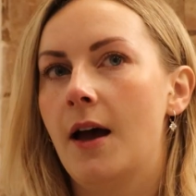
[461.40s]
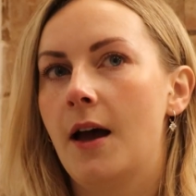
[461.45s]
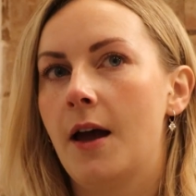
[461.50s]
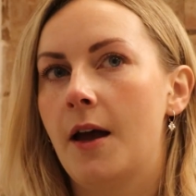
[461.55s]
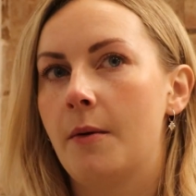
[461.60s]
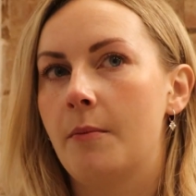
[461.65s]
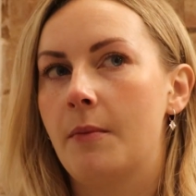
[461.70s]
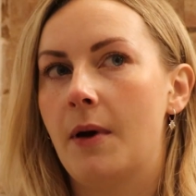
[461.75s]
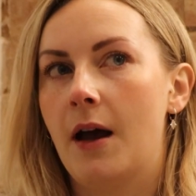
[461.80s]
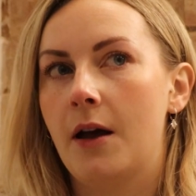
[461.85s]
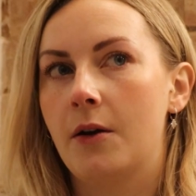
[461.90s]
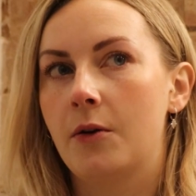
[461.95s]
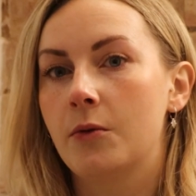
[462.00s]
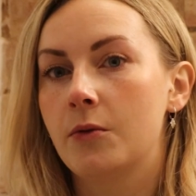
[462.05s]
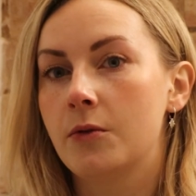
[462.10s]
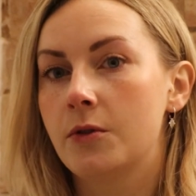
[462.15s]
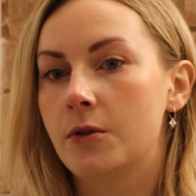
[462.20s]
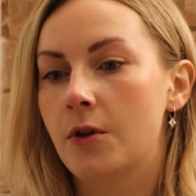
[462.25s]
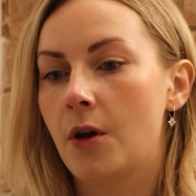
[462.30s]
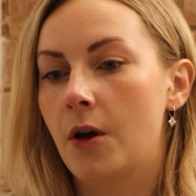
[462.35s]
And
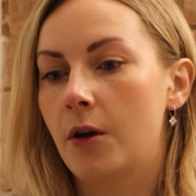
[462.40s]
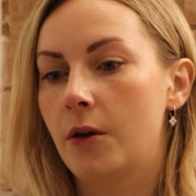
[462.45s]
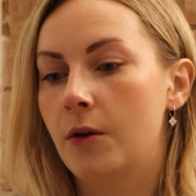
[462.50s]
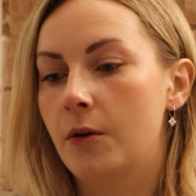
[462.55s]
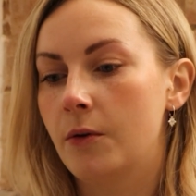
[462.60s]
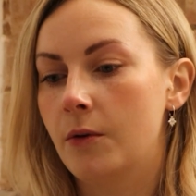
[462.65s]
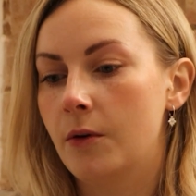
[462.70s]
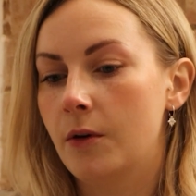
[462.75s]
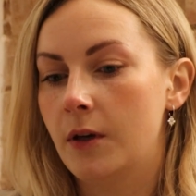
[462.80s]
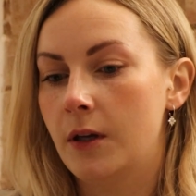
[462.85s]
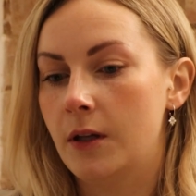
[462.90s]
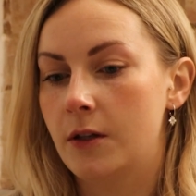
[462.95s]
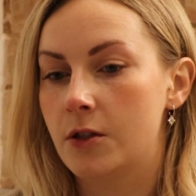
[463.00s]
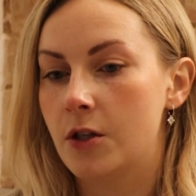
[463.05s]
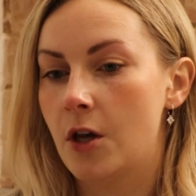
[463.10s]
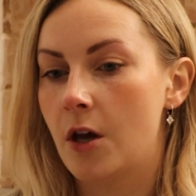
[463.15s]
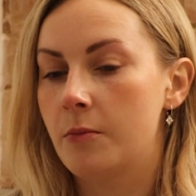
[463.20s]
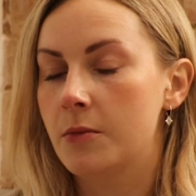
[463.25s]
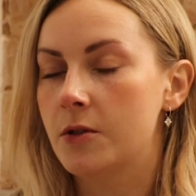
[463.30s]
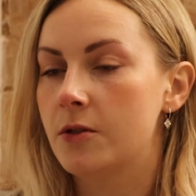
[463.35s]
also in
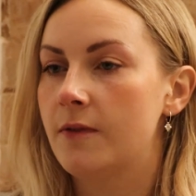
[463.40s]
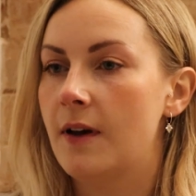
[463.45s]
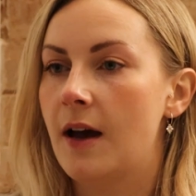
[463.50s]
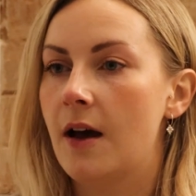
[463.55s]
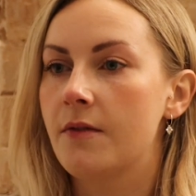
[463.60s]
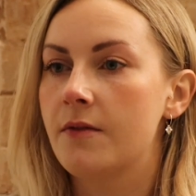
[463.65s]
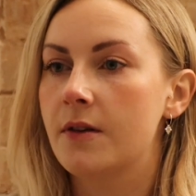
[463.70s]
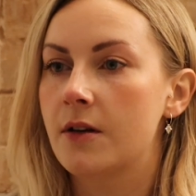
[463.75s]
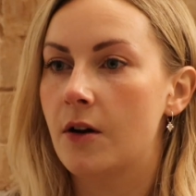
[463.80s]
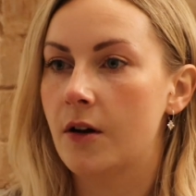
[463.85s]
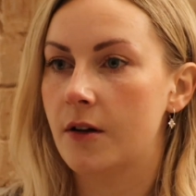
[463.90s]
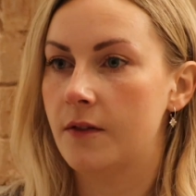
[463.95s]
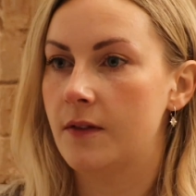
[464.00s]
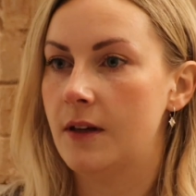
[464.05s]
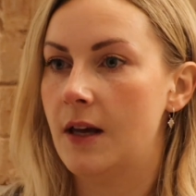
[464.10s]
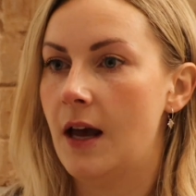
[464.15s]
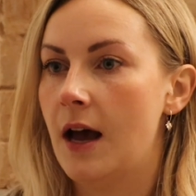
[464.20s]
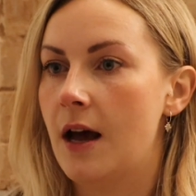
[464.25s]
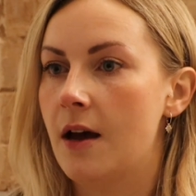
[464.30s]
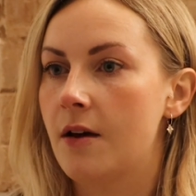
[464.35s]
terms of having
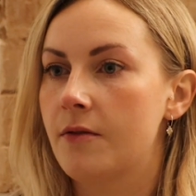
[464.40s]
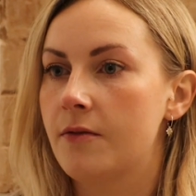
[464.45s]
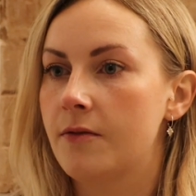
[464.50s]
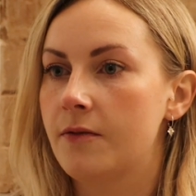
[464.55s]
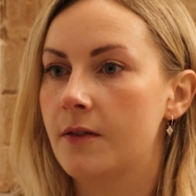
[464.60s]
IVF,